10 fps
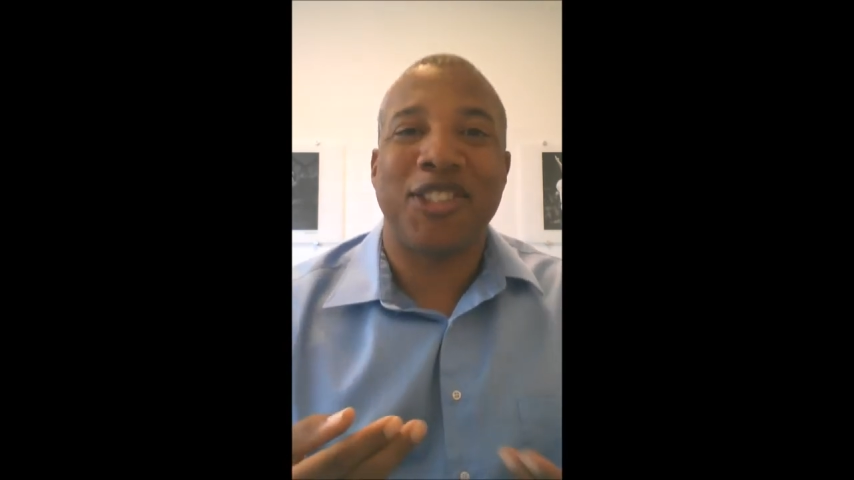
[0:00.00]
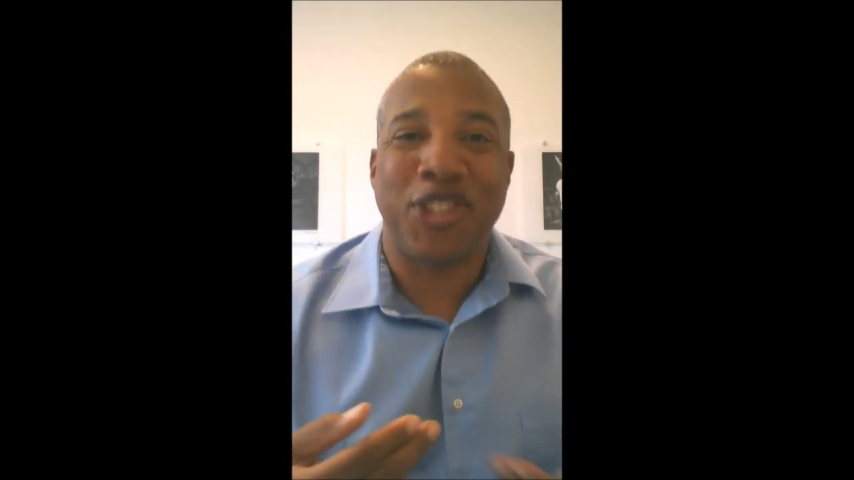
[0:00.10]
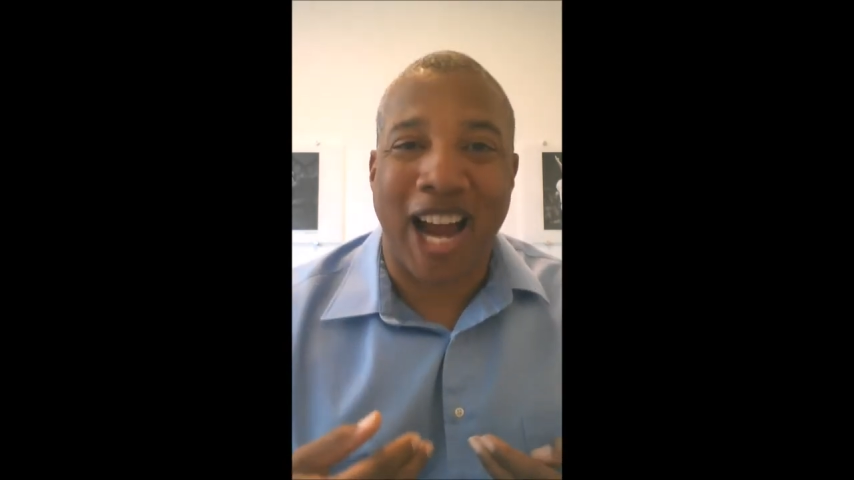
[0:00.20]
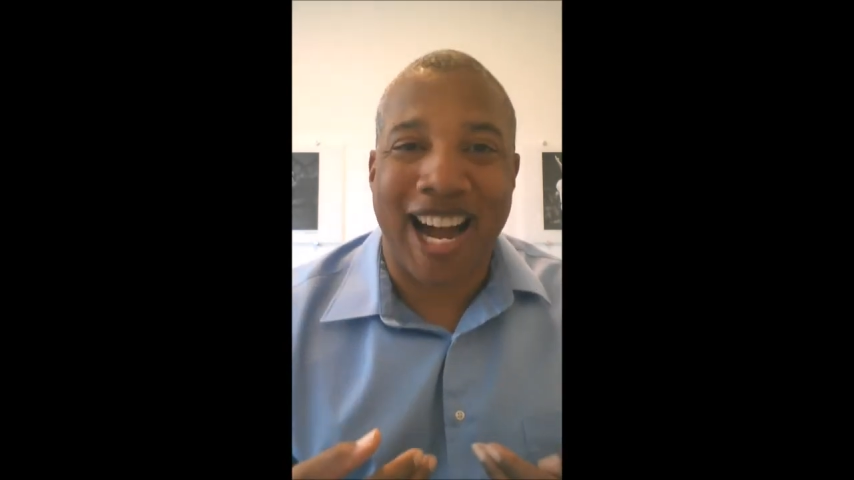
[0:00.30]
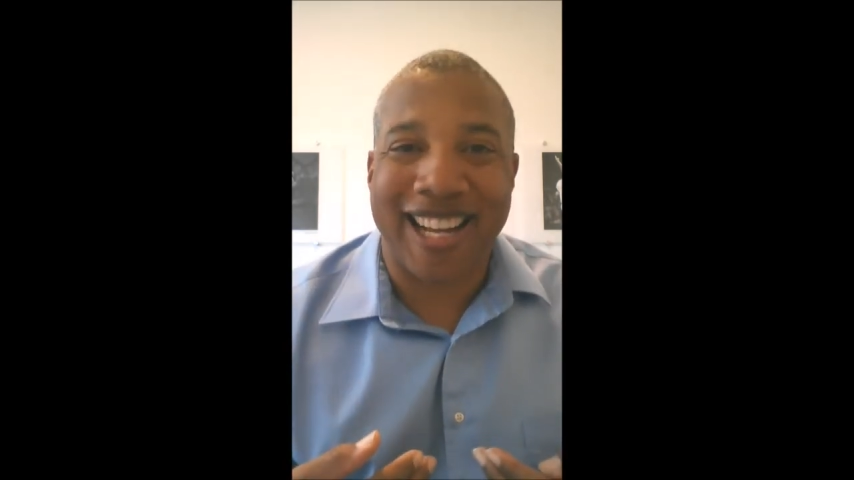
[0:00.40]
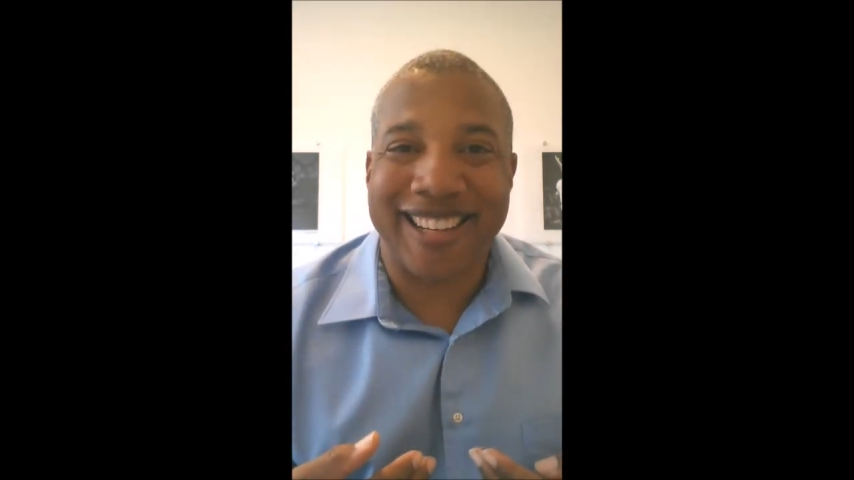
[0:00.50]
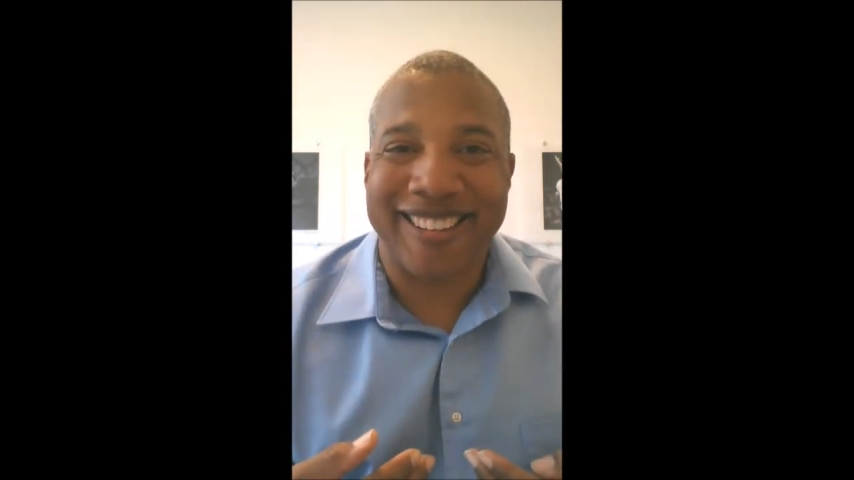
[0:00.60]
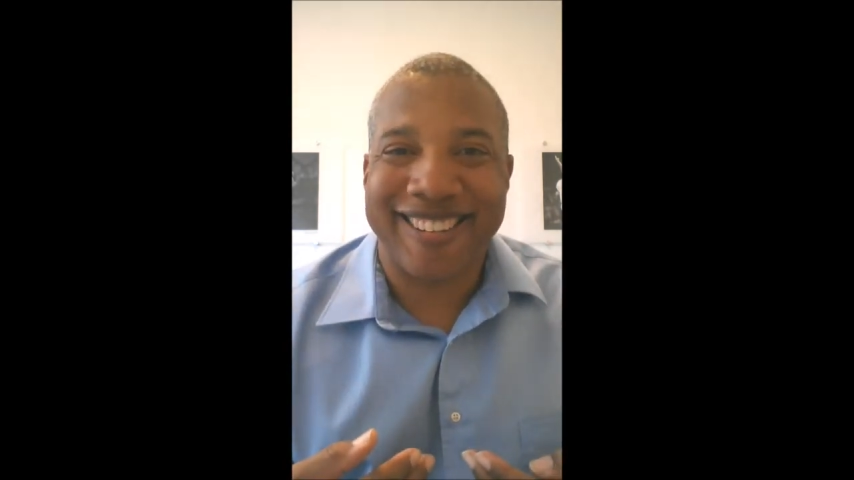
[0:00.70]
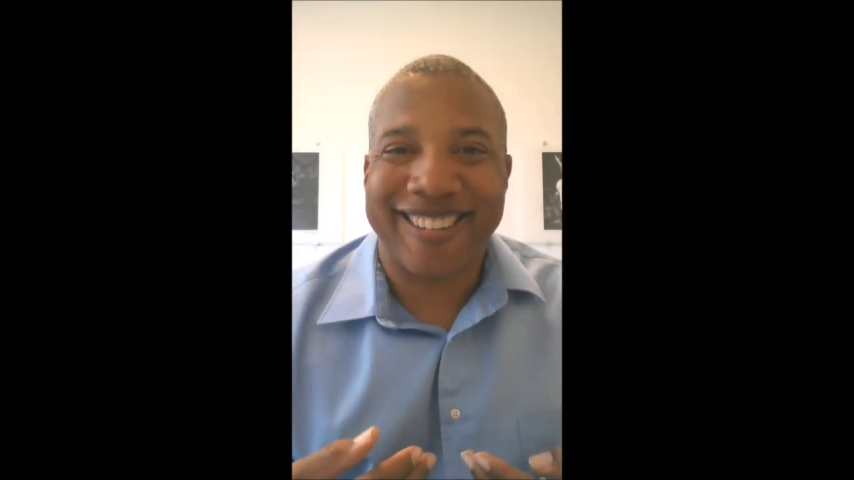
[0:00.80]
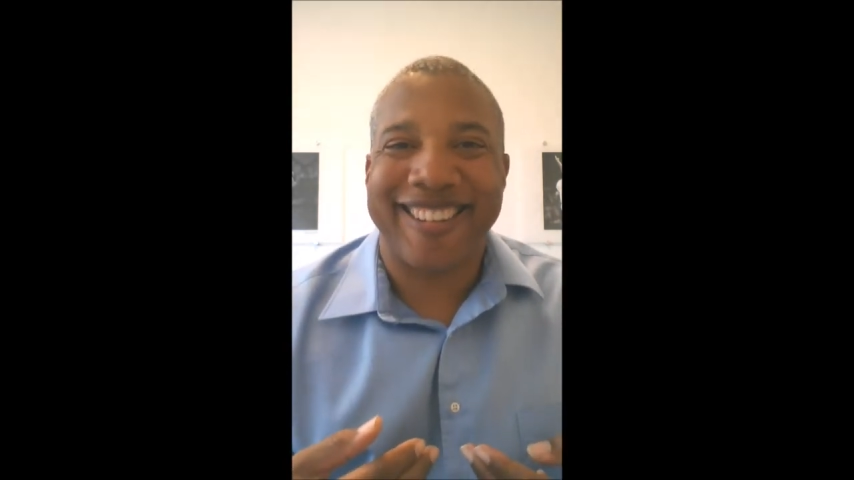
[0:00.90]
John,